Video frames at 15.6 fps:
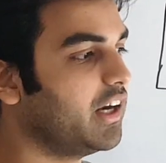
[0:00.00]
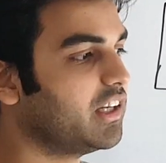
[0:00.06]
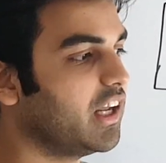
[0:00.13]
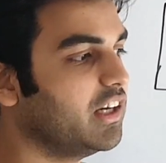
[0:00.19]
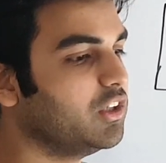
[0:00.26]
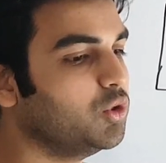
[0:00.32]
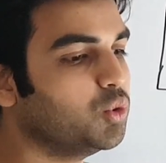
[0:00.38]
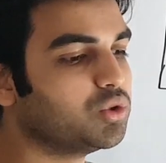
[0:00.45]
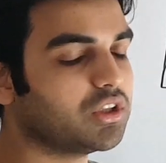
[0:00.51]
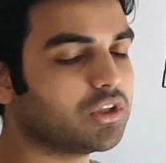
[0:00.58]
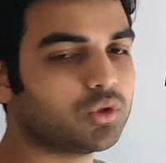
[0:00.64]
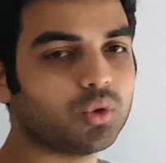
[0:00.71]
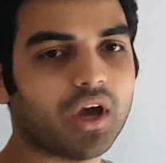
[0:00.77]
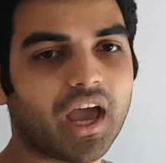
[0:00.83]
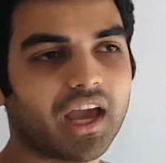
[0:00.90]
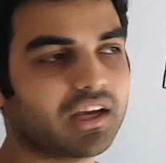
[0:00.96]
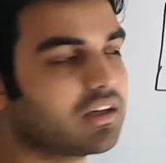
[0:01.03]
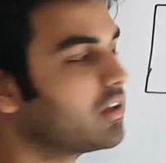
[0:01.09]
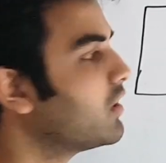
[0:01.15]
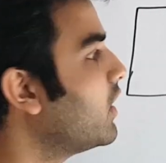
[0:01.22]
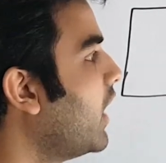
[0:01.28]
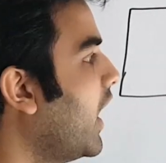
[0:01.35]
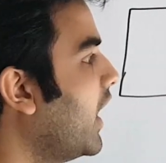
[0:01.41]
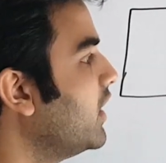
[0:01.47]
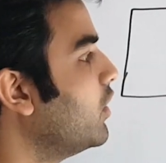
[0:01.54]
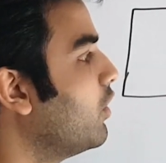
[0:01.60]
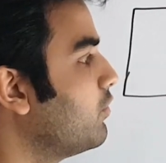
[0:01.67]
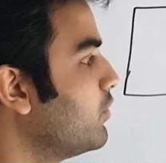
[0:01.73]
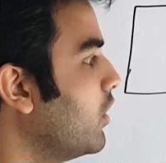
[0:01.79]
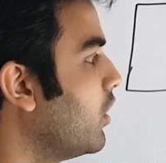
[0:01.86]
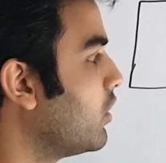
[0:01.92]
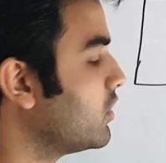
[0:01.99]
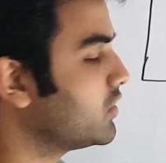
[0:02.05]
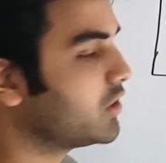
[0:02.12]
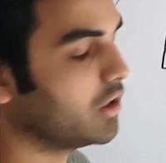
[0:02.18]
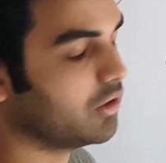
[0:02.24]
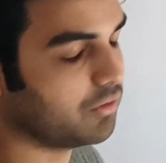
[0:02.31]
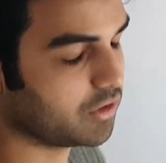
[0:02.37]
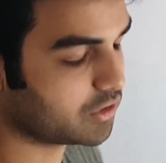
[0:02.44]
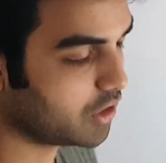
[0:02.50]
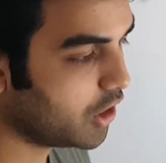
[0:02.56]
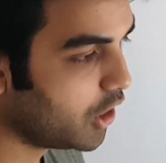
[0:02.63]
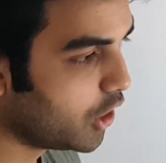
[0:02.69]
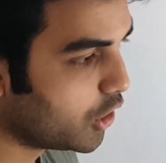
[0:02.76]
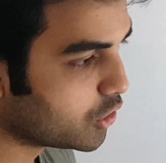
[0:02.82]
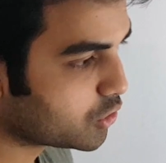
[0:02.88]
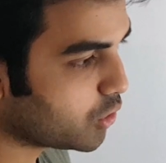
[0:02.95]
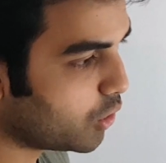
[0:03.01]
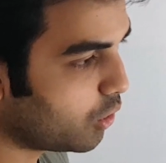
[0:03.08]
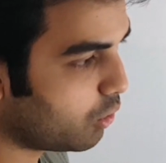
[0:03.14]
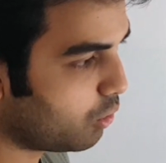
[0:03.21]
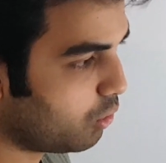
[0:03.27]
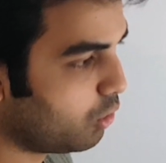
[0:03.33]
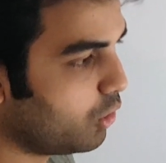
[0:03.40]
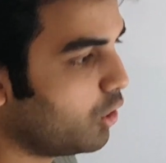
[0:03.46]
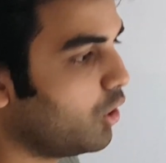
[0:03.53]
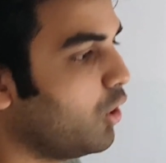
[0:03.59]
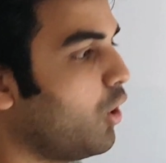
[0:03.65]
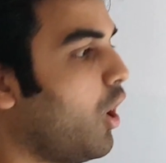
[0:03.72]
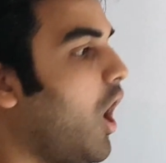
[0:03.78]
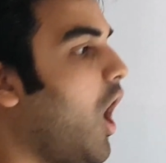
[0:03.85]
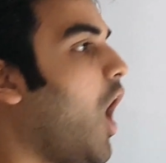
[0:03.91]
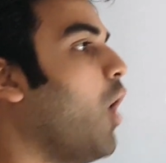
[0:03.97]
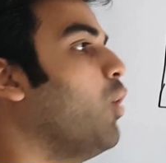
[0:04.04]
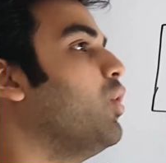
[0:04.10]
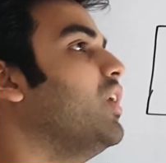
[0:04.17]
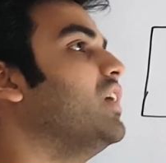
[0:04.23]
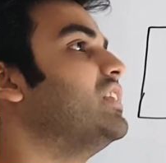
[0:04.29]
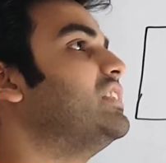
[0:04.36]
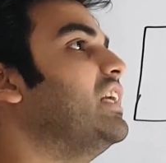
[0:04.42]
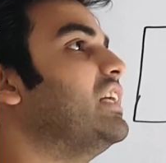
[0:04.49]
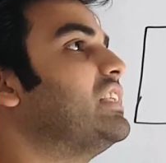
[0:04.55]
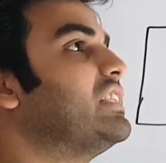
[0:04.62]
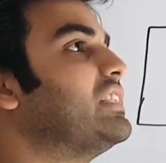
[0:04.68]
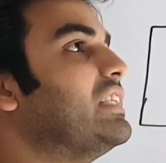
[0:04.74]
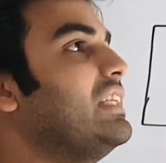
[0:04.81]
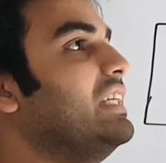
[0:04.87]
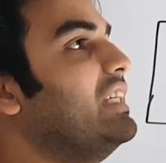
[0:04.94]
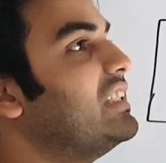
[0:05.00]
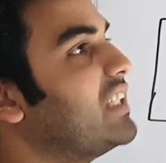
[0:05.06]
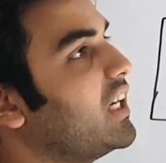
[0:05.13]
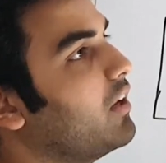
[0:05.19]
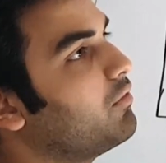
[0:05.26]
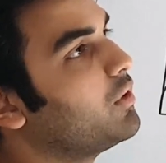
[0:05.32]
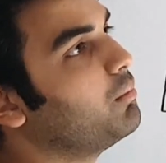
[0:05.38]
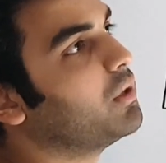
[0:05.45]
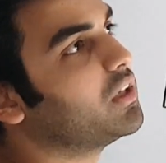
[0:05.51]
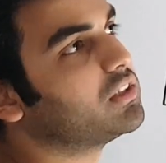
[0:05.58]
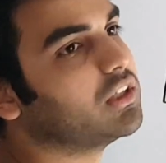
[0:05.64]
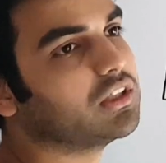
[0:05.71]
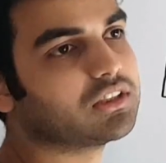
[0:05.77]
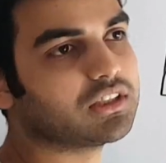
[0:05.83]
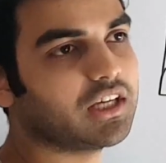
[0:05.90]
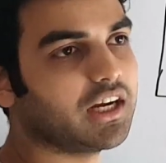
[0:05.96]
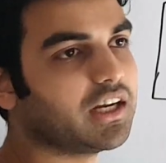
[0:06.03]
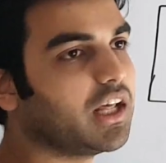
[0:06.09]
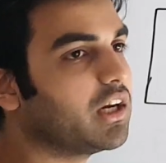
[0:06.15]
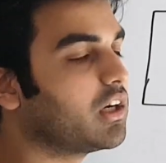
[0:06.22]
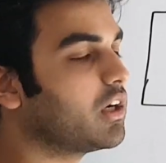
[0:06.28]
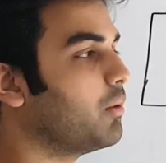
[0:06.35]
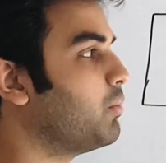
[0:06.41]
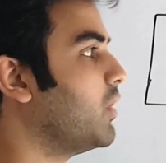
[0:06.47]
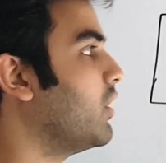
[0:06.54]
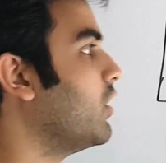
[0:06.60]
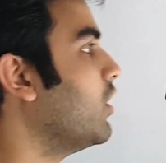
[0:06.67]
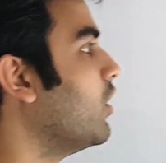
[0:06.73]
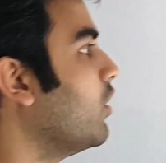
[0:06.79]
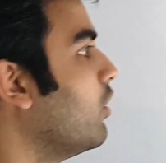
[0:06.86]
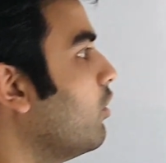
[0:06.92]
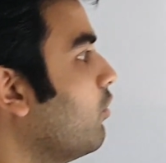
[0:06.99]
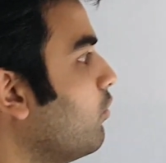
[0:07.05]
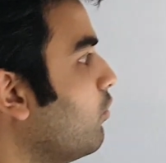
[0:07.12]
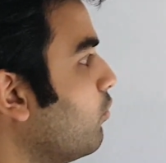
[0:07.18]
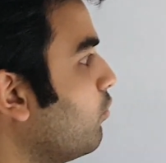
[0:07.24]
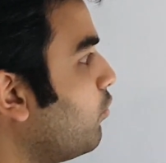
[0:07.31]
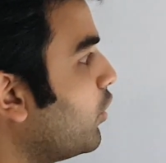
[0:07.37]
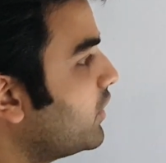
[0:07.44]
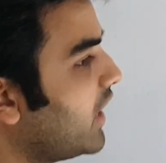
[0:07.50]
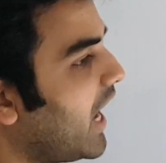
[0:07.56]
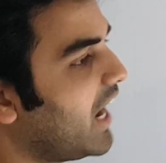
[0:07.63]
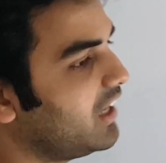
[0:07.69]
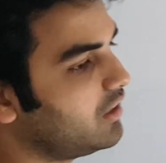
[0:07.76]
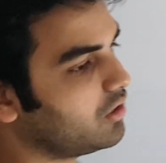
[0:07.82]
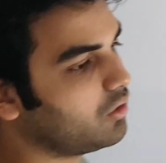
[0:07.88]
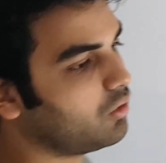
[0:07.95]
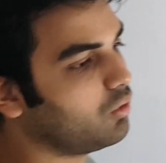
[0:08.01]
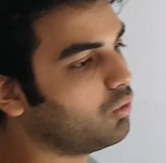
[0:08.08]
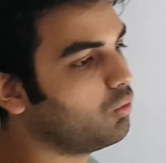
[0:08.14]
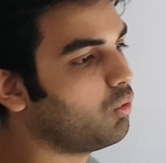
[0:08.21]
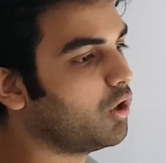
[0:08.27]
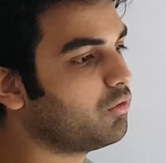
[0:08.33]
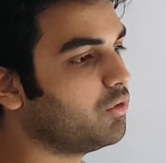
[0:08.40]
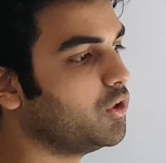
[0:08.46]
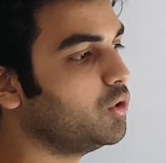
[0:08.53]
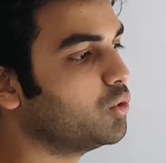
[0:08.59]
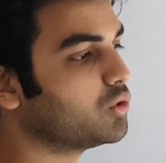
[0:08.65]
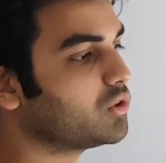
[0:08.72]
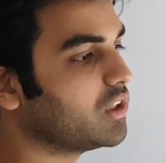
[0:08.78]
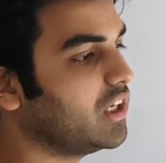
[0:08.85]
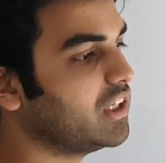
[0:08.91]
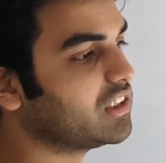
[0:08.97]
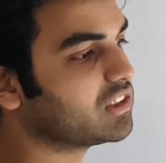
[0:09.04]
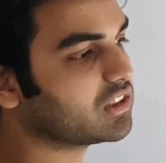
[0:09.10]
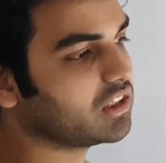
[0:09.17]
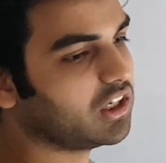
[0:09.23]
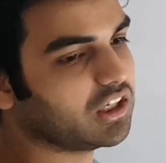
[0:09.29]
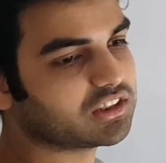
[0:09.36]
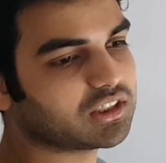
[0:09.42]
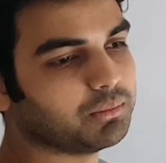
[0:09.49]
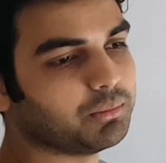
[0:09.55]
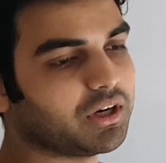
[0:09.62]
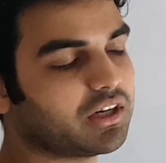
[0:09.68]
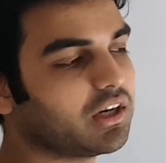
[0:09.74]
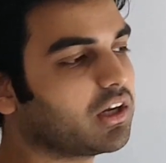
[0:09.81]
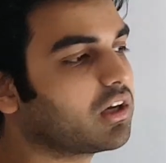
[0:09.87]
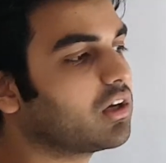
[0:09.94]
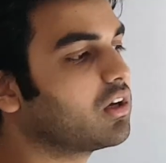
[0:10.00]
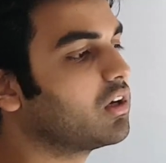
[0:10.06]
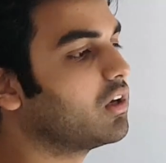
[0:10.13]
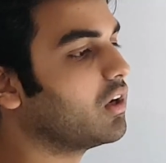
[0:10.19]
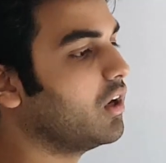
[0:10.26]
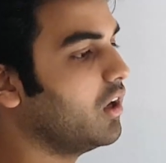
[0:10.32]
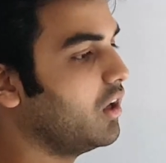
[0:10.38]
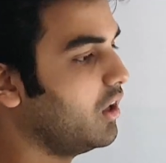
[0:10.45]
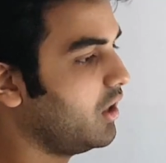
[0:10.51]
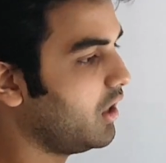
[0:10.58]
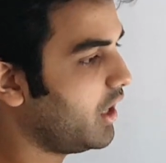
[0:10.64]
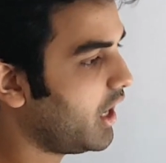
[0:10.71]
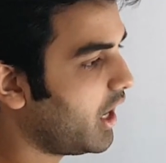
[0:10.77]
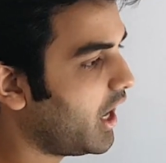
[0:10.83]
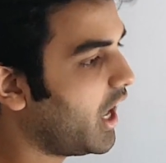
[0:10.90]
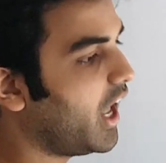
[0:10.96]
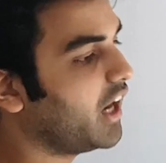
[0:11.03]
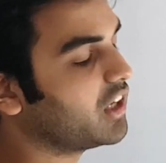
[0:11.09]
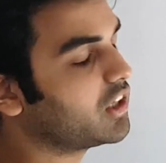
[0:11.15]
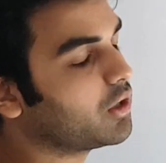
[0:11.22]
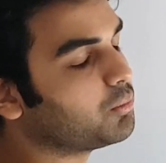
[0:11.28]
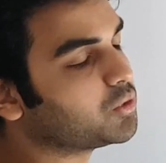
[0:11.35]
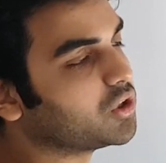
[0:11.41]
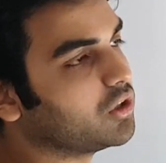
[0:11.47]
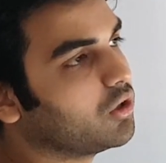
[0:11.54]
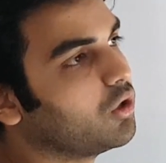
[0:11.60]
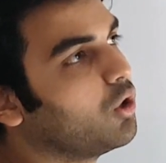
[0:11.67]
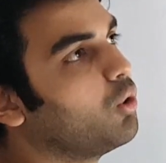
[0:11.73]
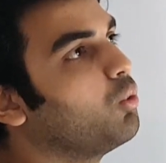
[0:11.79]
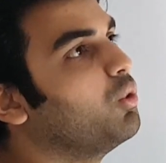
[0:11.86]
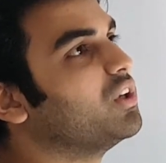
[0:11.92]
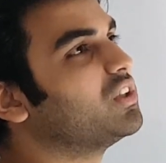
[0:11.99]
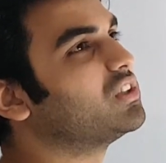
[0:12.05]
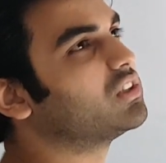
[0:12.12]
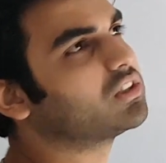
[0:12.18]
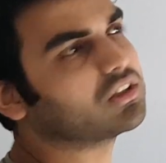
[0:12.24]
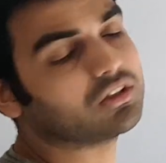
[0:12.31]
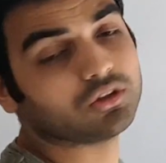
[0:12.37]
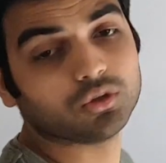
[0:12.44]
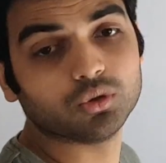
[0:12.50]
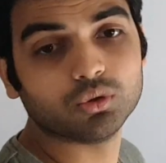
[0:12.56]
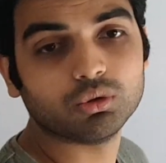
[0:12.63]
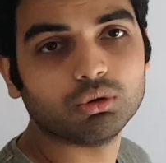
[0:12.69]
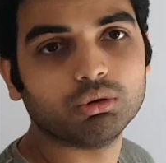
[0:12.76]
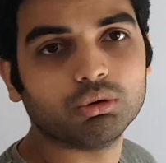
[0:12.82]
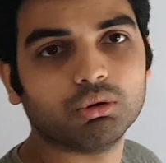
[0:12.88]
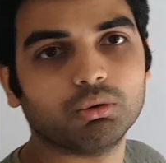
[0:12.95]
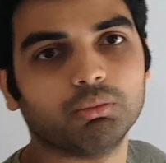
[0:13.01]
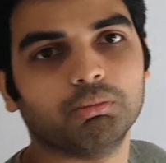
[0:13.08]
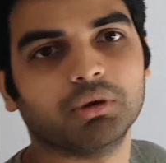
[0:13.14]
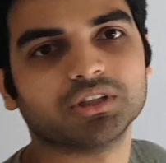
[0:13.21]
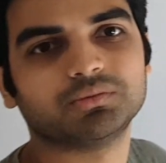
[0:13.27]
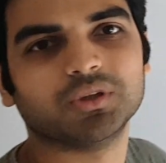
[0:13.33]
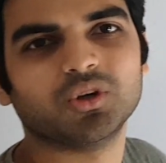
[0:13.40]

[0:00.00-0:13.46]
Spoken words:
can use it to hack any of your servers. So how does this each and every message get encrypted? For that, what we use is a symmetric encryption, which you must